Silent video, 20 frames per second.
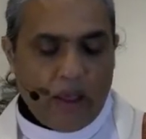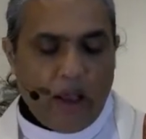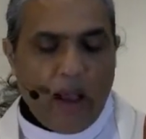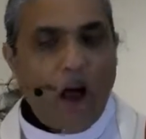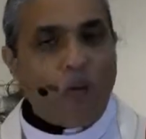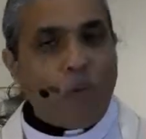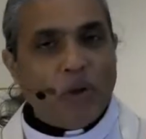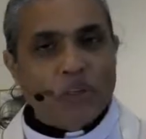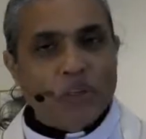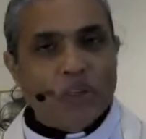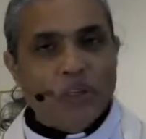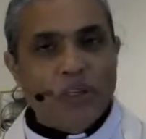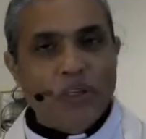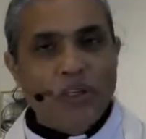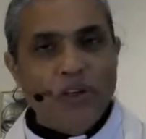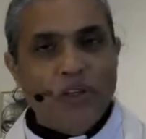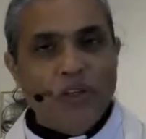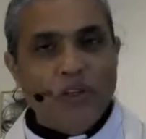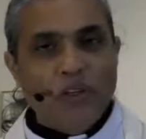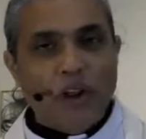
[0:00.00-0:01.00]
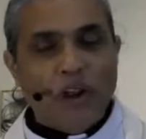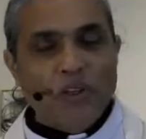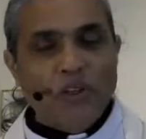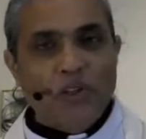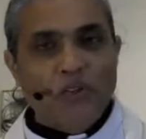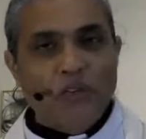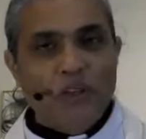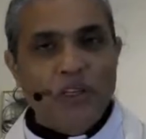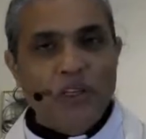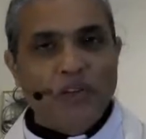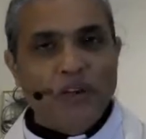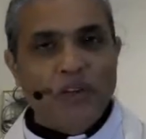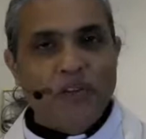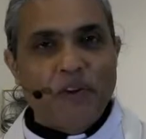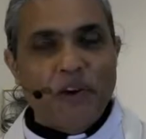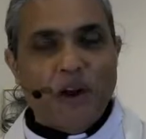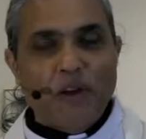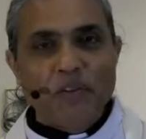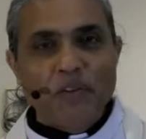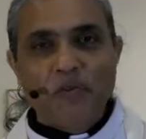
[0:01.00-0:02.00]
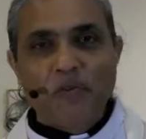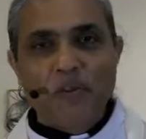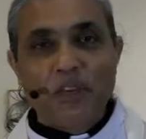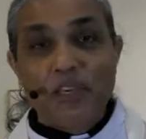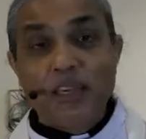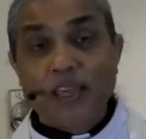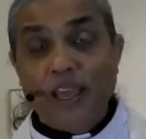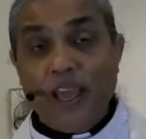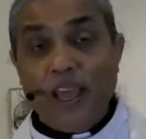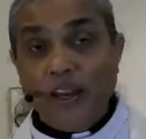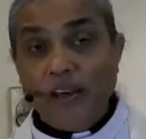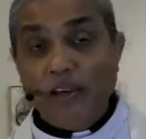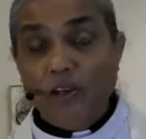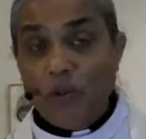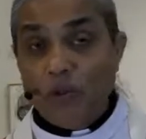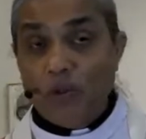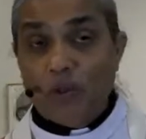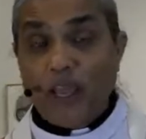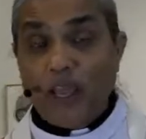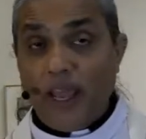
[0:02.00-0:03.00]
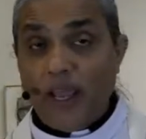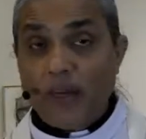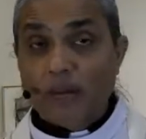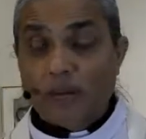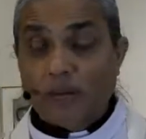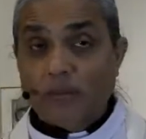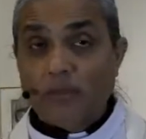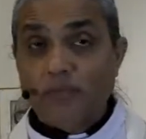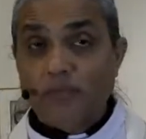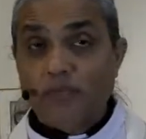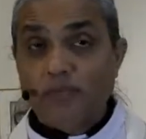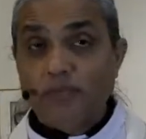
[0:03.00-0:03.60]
How much philosophy, Greek philosophy, can Luke handle?